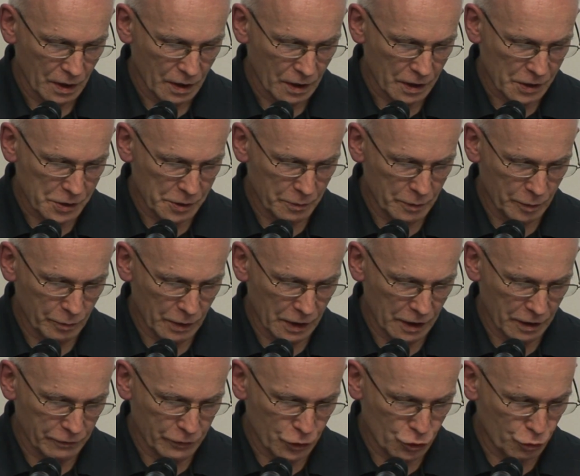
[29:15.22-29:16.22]
Kazimir
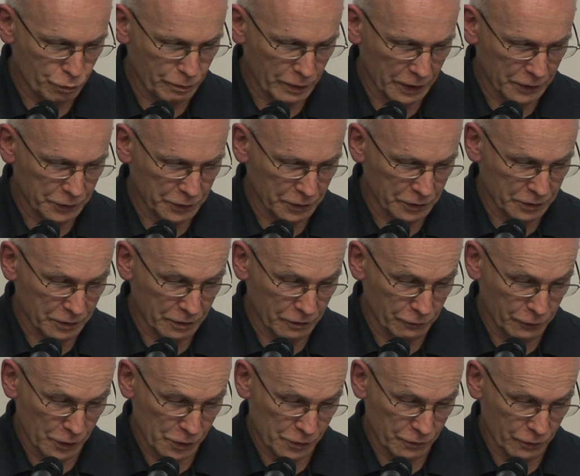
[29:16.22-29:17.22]
Malevich painted the
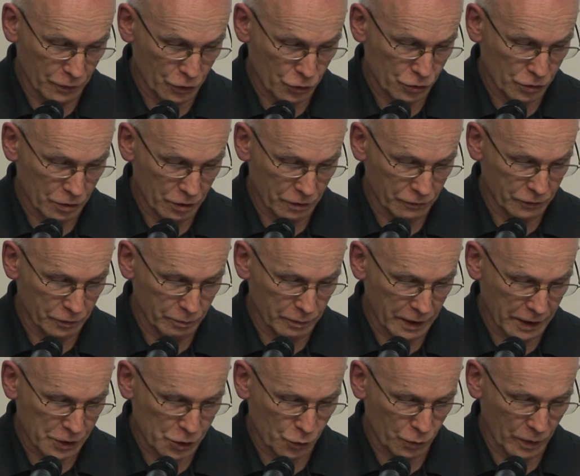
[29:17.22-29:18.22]
first version of the
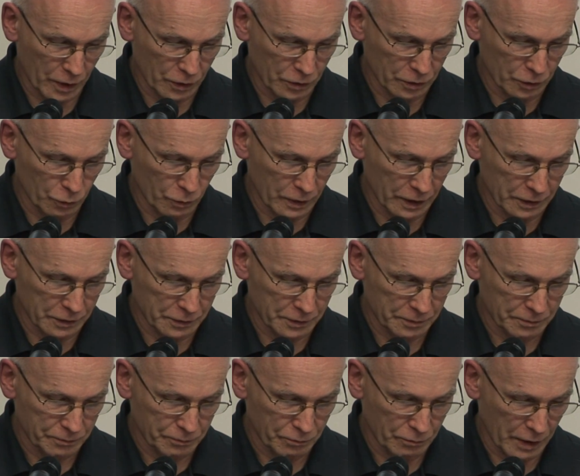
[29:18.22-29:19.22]
black square on the white
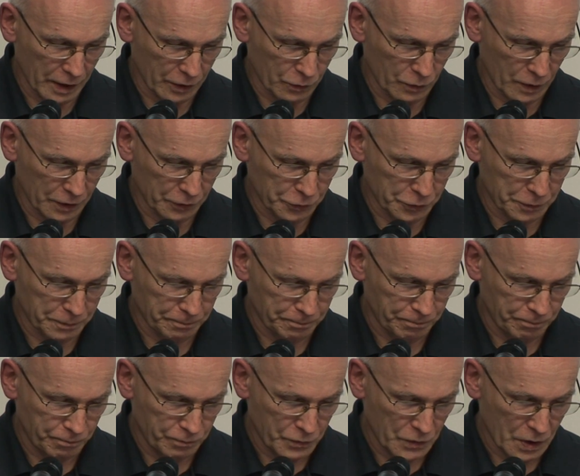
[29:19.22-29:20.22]
background.
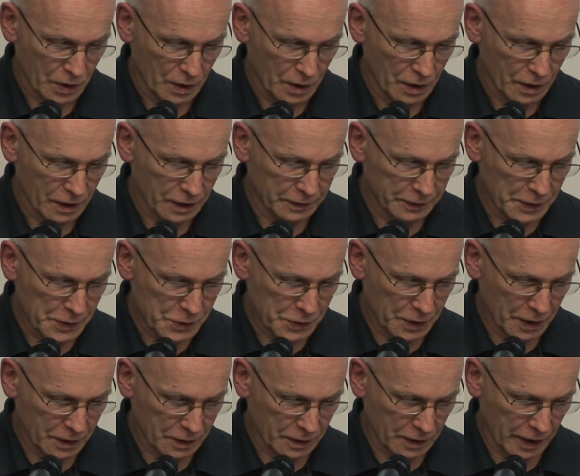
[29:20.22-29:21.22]

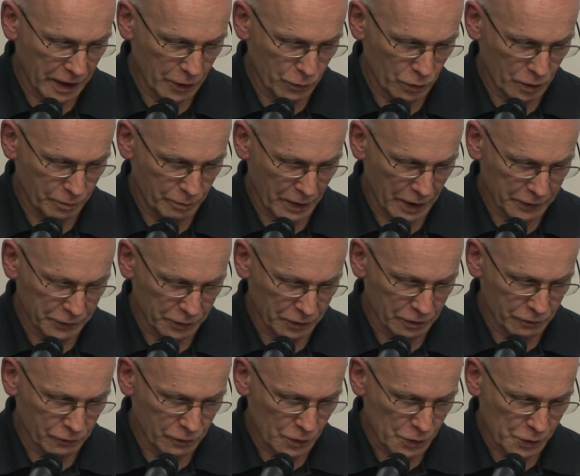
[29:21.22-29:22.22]
Kandinsky and Klee were painting the
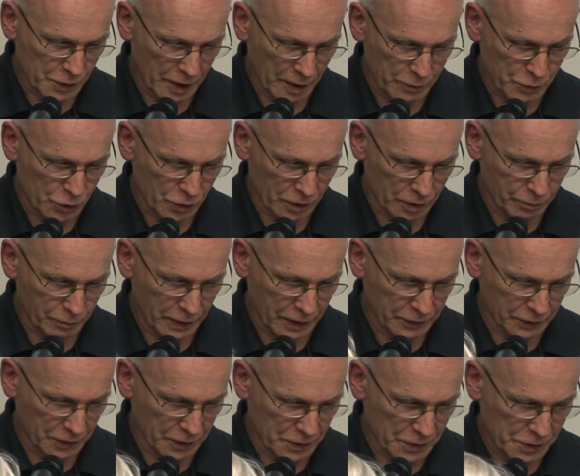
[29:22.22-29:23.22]
first abstract
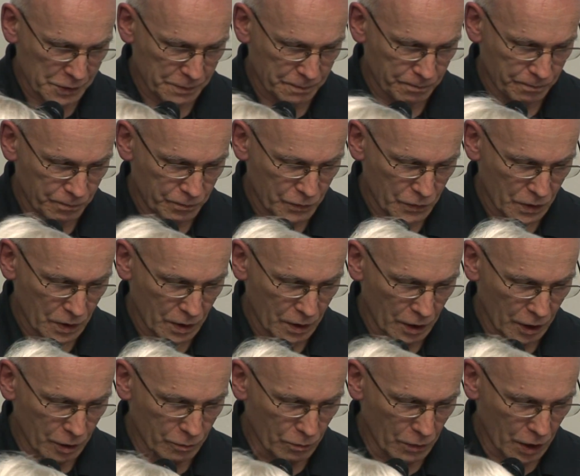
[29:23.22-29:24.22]
paintings.
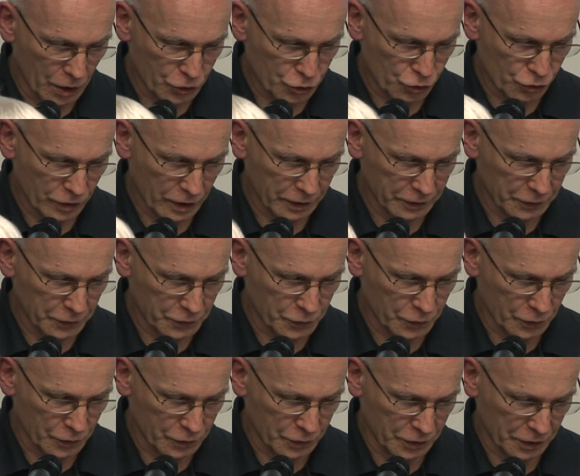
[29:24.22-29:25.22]
In March
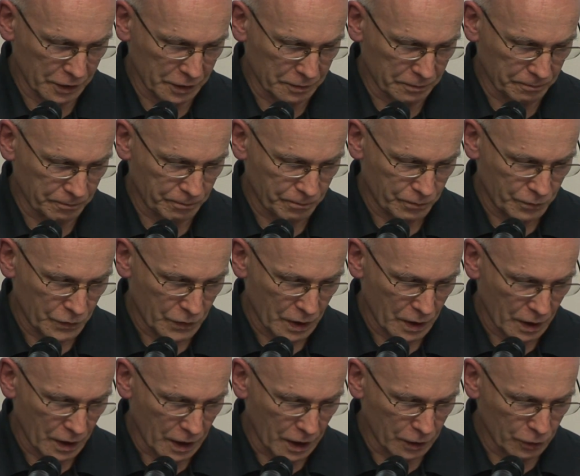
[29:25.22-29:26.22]
1913,
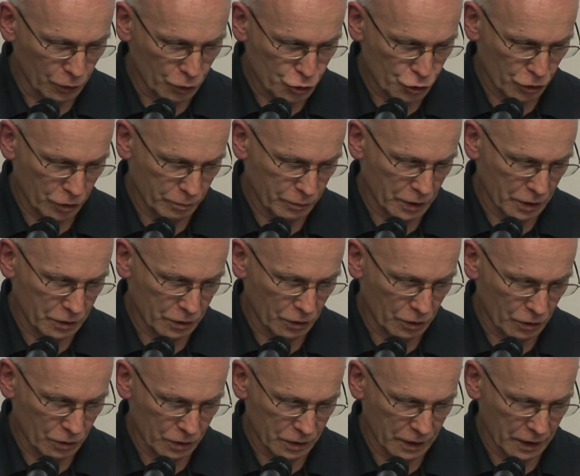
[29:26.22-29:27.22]
Arnold Schoenberg
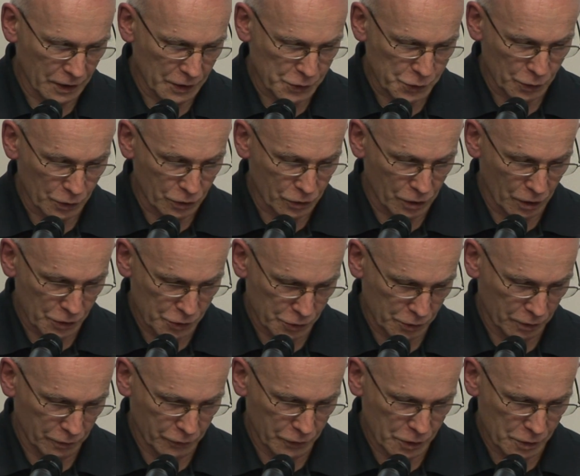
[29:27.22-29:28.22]
organized a concert
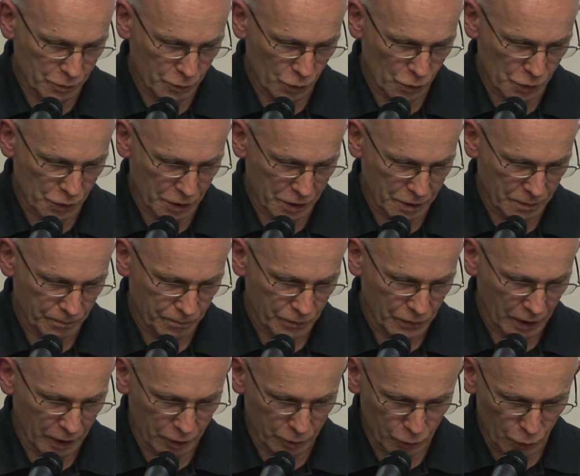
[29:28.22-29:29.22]
of his music
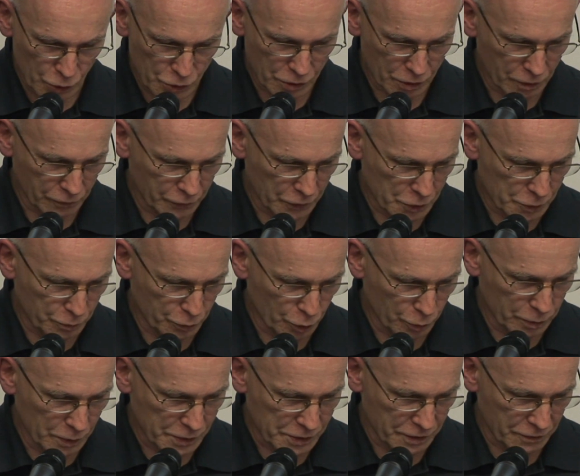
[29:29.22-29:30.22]
and the music of his pupils